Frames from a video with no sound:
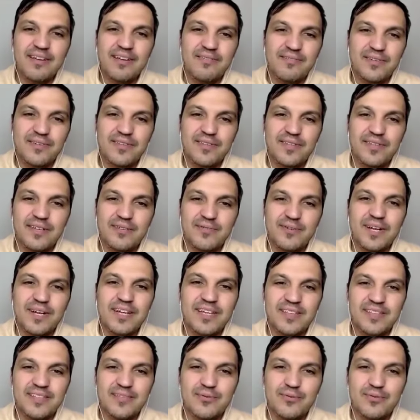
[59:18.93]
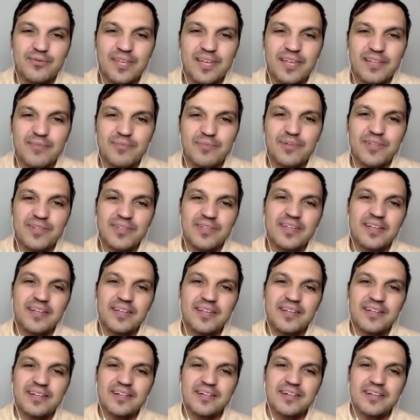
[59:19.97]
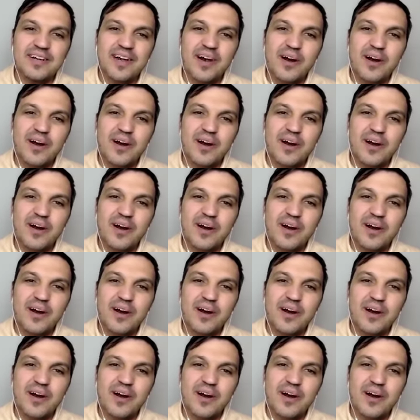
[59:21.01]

everything related to that but uh, mm-hmm.